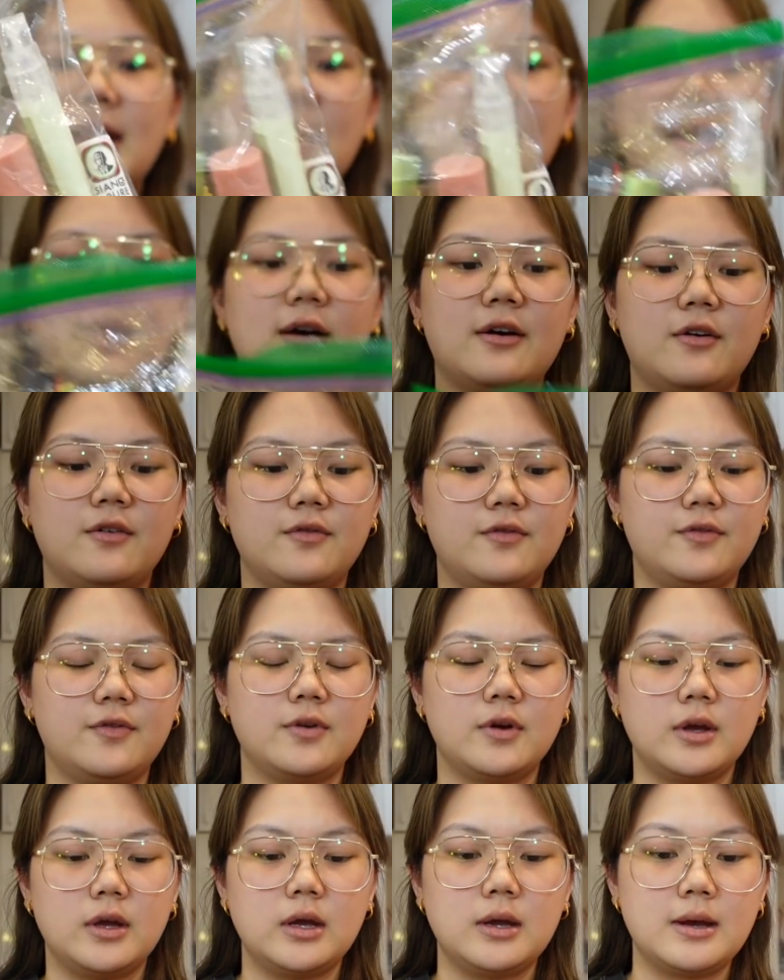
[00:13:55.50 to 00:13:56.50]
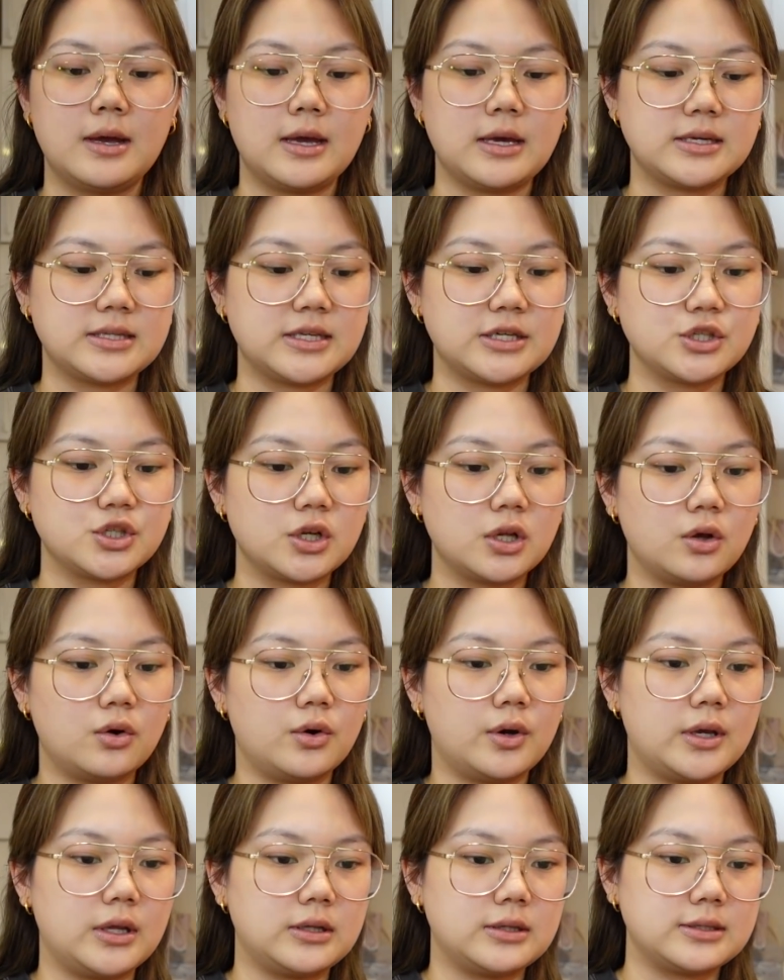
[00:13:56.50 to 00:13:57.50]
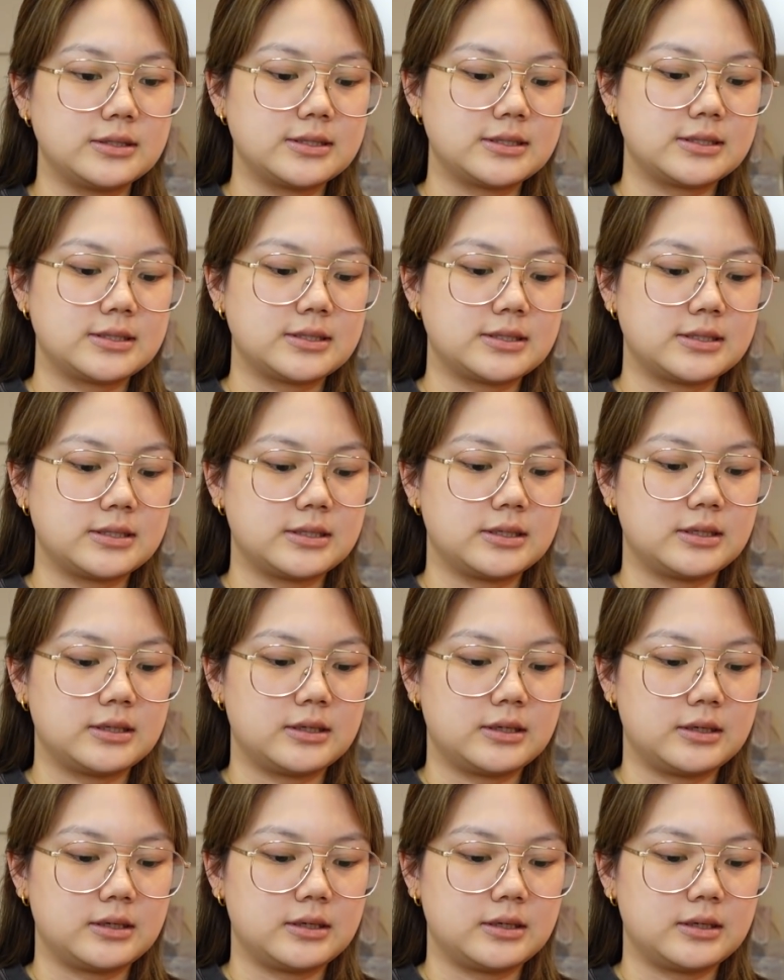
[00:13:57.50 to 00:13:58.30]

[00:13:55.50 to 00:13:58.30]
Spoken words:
I have essential oils.